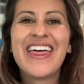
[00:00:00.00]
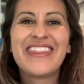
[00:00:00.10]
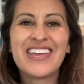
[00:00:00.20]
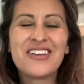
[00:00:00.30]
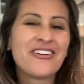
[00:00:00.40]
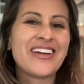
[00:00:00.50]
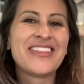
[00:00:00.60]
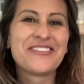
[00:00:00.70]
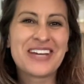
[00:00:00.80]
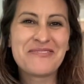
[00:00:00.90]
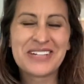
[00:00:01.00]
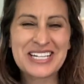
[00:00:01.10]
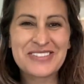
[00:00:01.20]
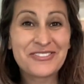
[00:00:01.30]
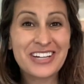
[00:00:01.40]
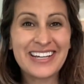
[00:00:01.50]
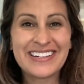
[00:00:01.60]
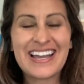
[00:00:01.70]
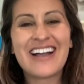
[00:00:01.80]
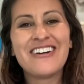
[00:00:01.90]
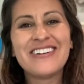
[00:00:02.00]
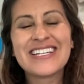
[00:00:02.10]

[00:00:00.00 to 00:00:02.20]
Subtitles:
that you are in the right place right now